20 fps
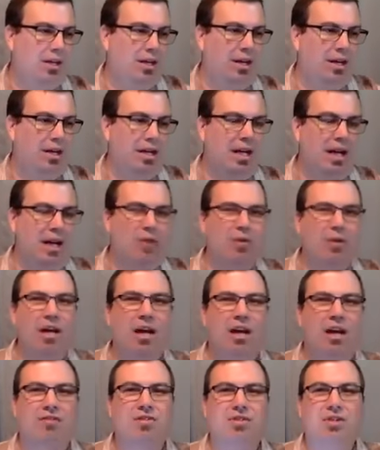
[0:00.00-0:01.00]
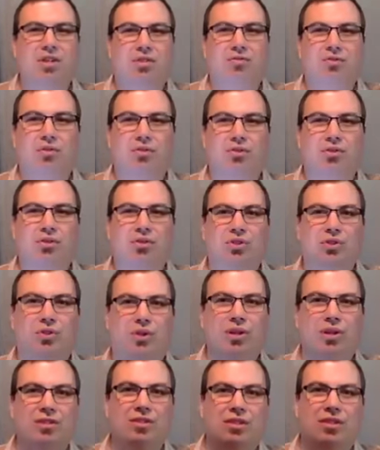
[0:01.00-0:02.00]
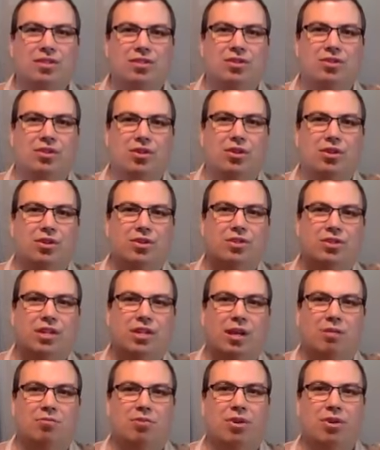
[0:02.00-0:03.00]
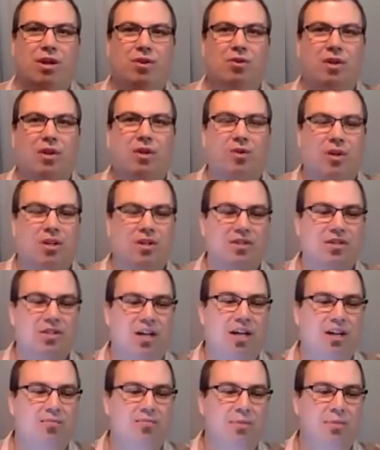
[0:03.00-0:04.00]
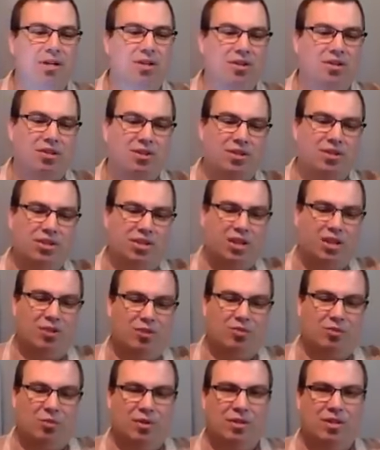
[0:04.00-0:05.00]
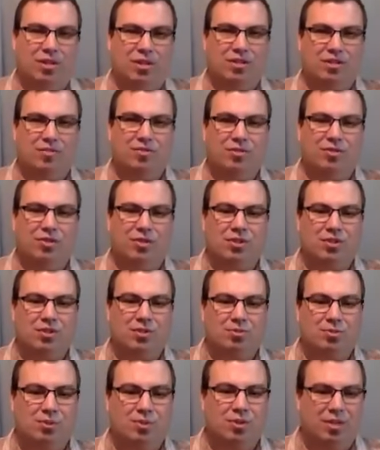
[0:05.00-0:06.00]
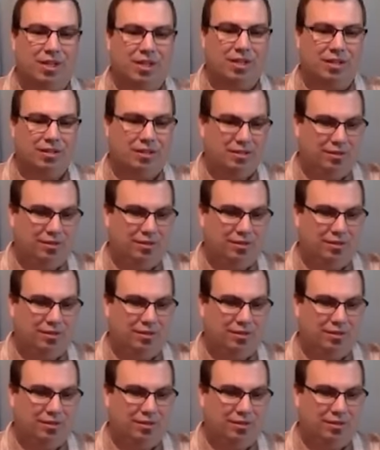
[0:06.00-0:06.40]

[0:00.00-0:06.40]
And now we have several joys, concerns, and prayer requests that have been shared with us for this morning.